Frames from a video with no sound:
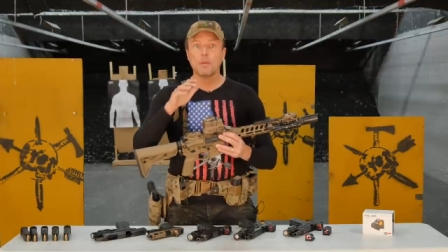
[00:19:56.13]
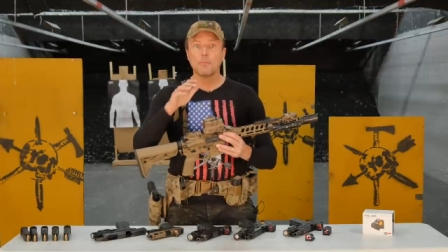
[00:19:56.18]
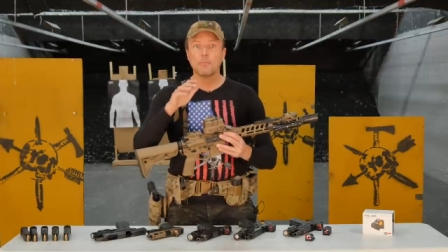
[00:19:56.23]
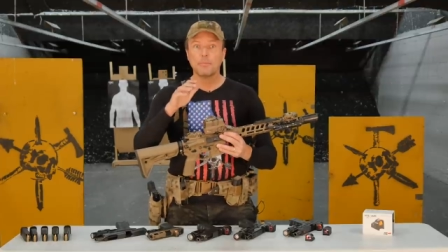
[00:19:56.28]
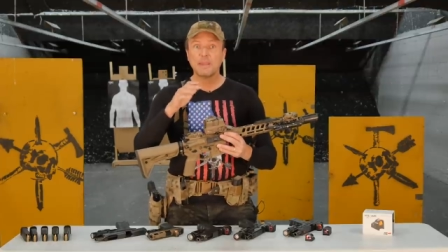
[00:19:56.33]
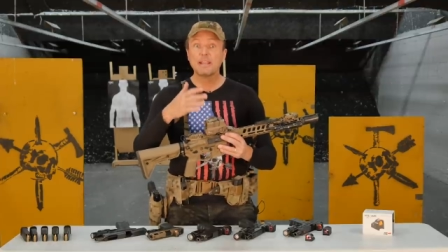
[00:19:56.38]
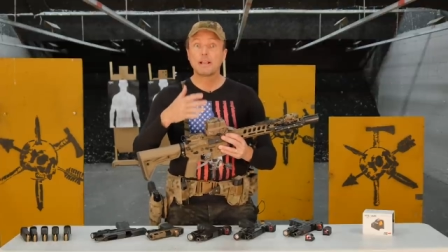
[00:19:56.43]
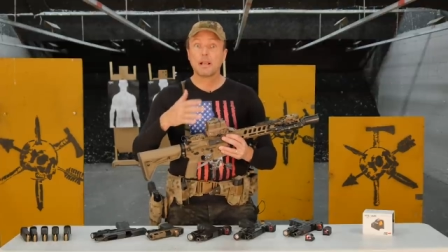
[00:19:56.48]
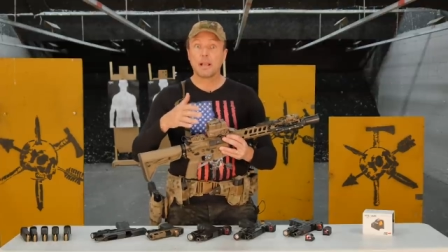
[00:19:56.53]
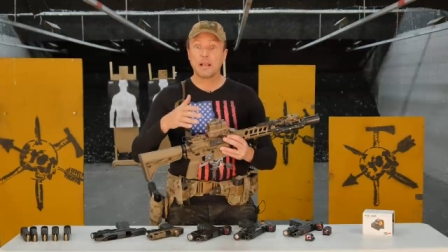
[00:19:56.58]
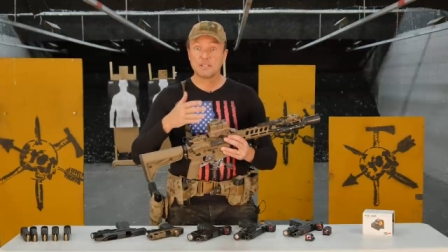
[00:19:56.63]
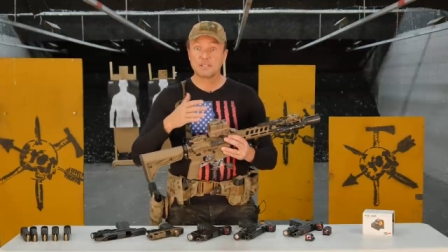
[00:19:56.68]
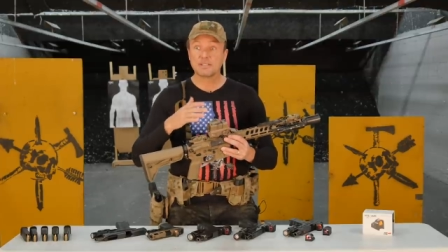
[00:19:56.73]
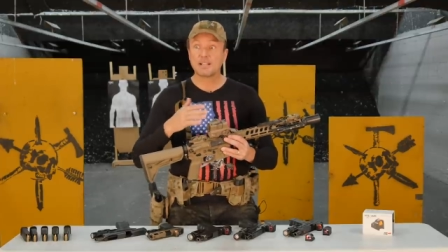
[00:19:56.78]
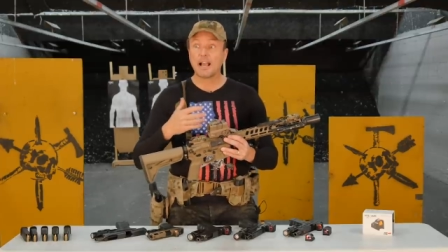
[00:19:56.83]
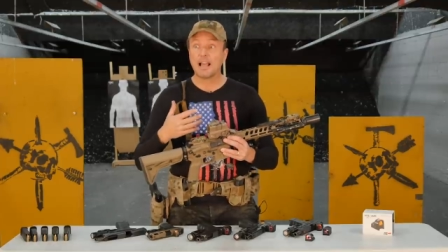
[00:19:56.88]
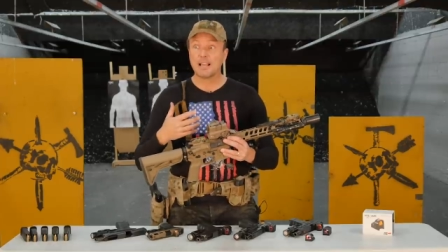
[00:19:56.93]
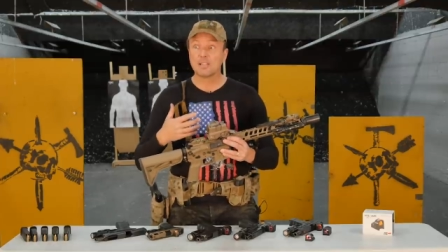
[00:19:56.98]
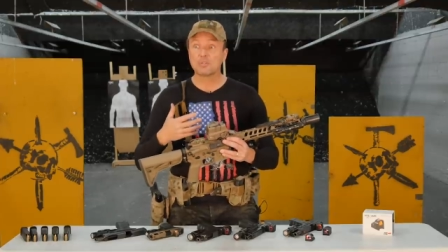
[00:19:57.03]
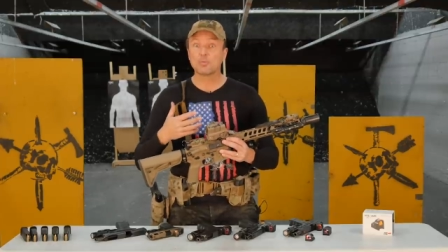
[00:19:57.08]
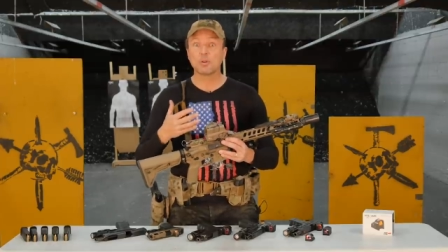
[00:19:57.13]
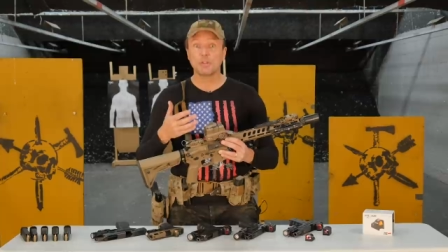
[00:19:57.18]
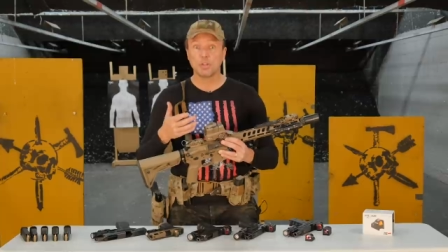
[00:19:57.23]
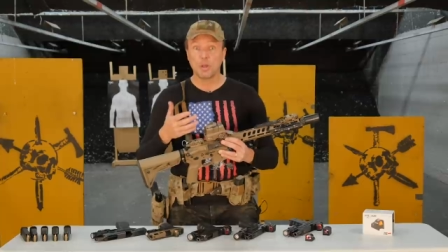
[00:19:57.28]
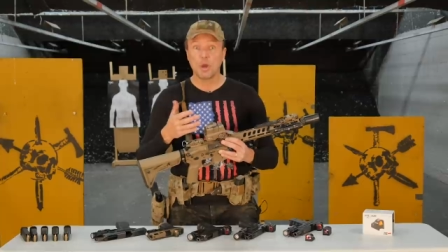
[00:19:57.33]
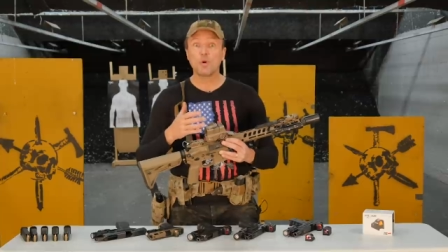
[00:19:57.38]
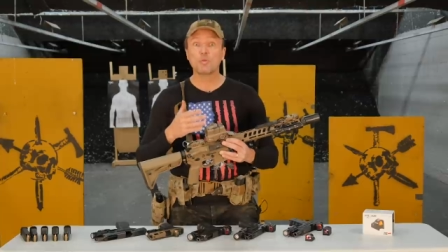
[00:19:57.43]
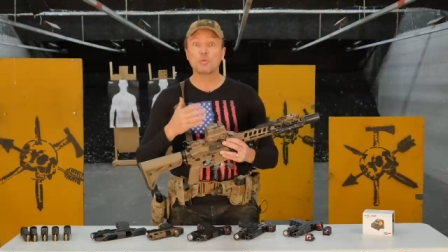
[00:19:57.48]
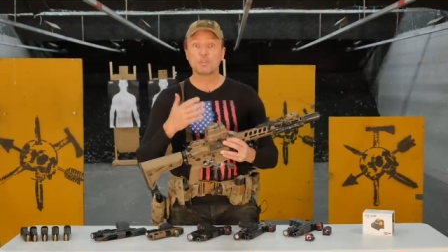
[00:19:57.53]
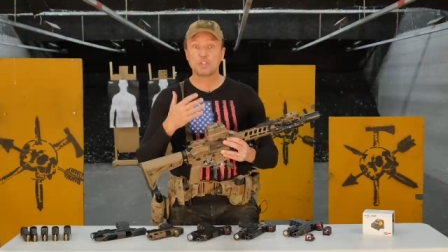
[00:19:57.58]
because guys were
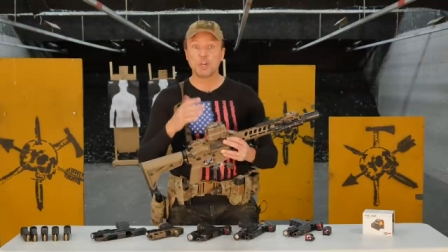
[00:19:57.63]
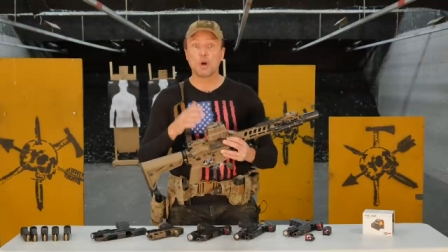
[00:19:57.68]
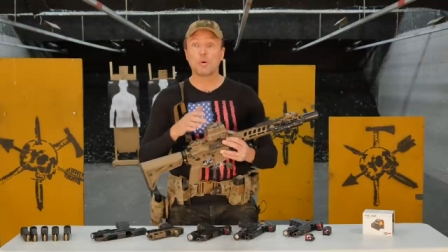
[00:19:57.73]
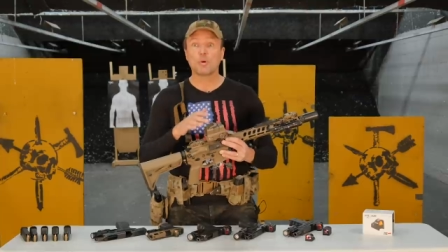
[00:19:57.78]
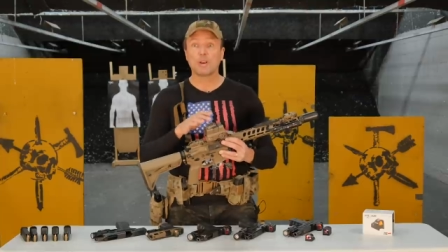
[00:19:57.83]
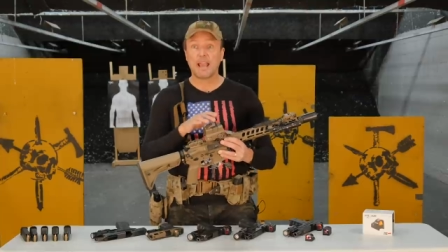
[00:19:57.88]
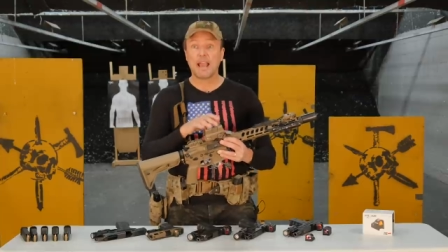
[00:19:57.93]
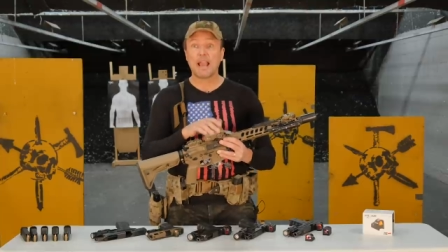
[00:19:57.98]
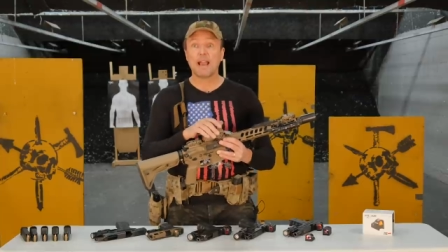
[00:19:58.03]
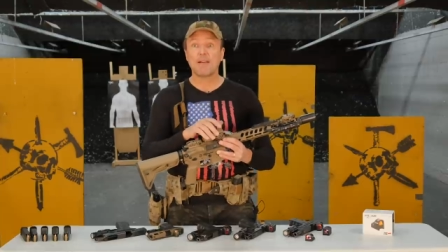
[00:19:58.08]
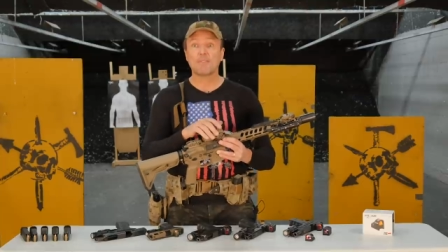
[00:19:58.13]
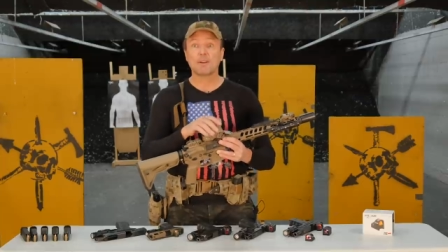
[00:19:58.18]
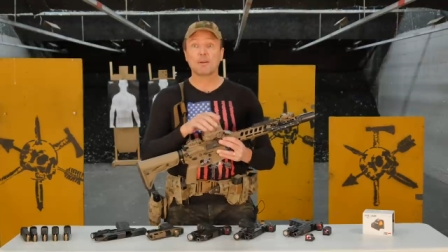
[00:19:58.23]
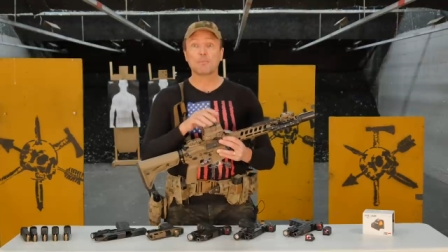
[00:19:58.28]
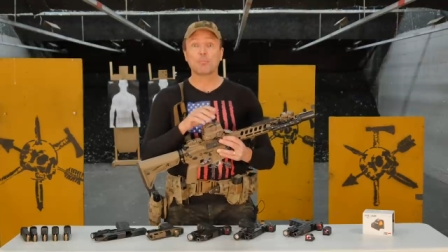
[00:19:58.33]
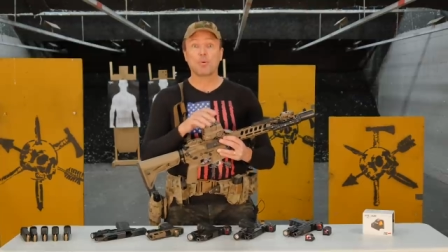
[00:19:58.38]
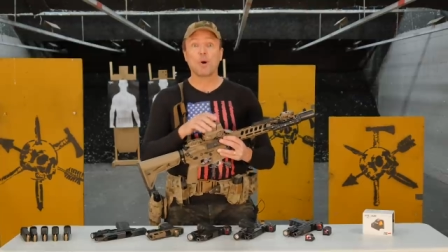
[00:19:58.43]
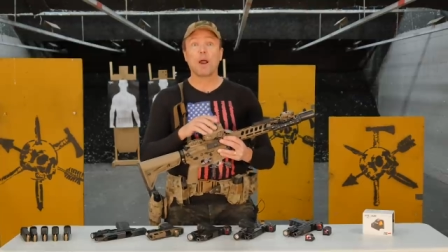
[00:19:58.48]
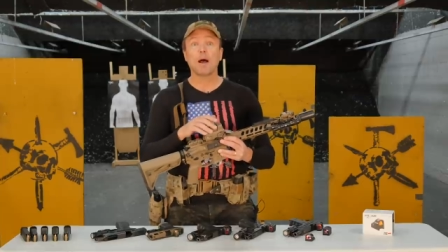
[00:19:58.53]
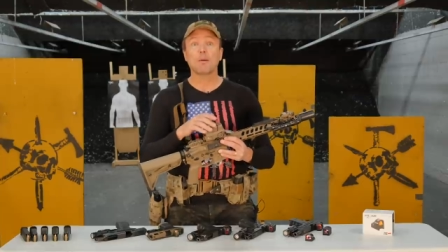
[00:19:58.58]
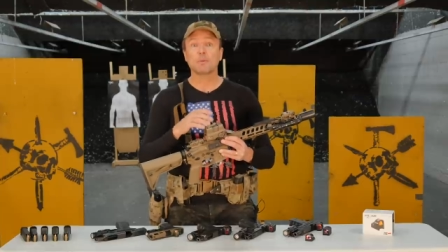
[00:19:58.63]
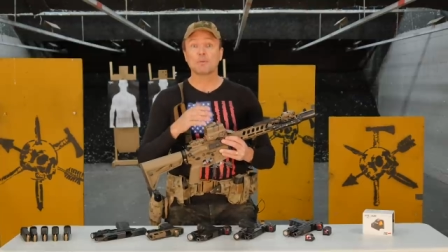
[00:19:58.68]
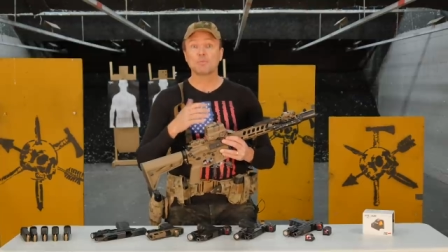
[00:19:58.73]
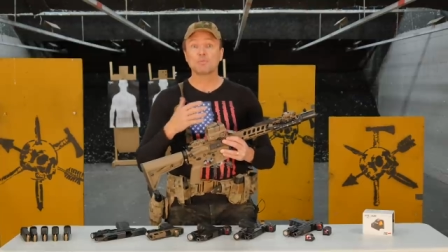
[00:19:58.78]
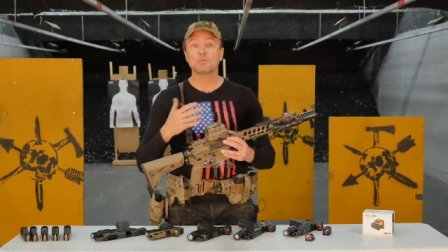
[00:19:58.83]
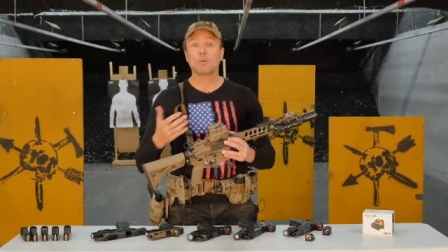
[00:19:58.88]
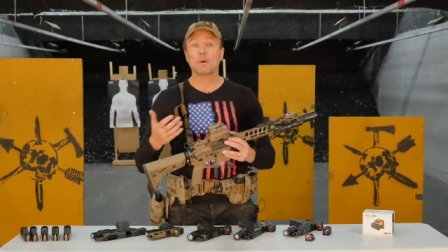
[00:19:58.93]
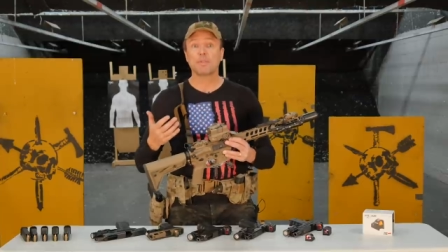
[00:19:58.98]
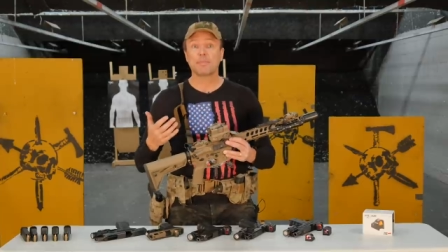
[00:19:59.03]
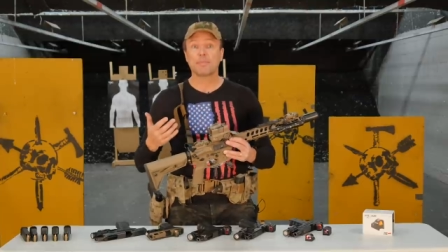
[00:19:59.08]
no joke having
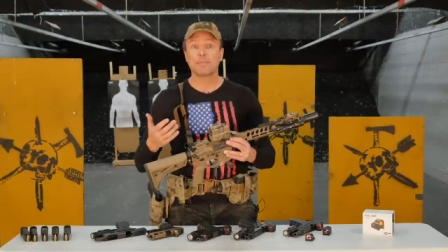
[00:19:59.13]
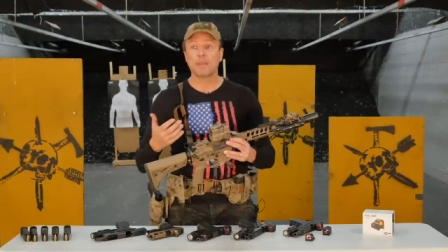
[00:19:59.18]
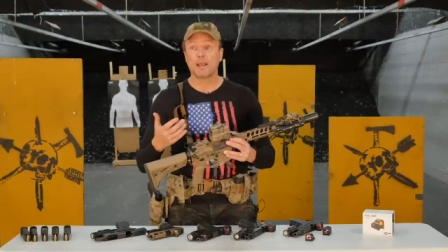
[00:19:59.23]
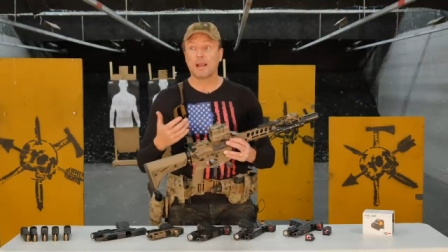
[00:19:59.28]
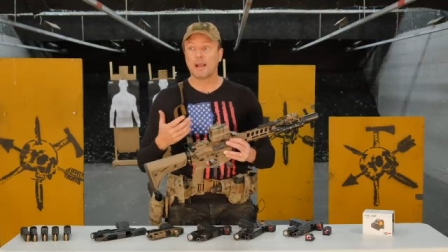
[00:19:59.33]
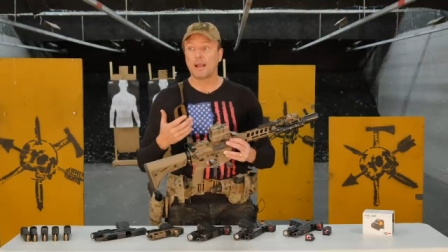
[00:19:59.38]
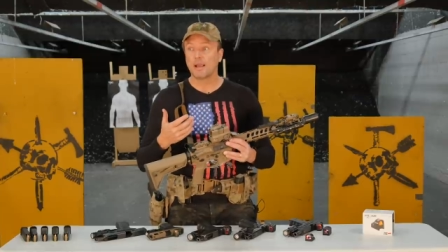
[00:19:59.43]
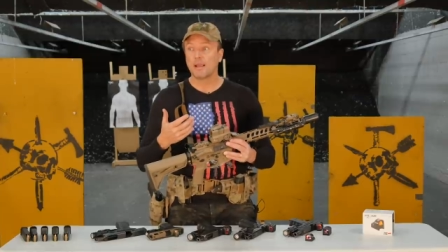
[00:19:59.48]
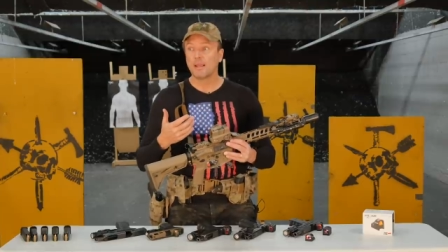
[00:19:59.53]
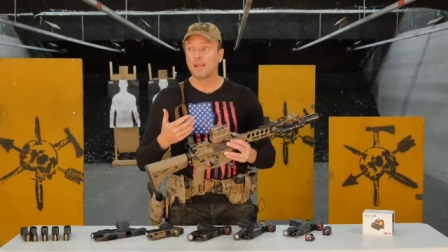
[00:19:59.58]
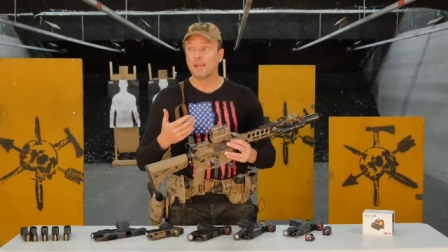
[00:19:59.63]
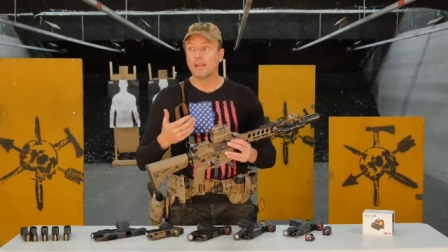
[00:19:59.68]
problems with uh,